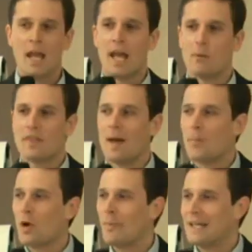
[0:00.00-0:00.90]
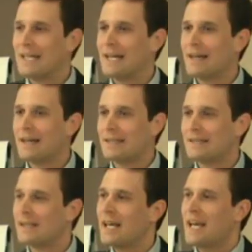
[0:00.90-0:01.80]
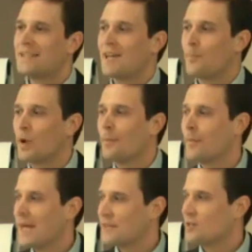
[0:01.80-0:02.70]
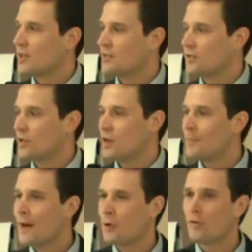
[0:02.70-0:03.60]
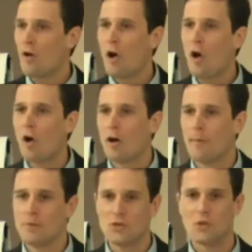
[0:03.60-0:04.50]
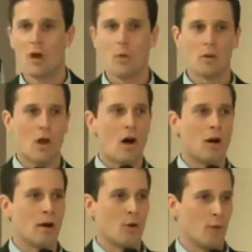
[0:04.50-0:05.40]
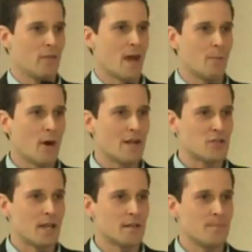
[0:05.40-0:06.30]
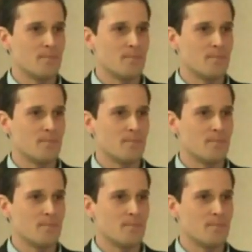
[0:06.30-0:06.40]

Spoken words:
And what that permit does is it permits a certain amount of harm to go along with that project.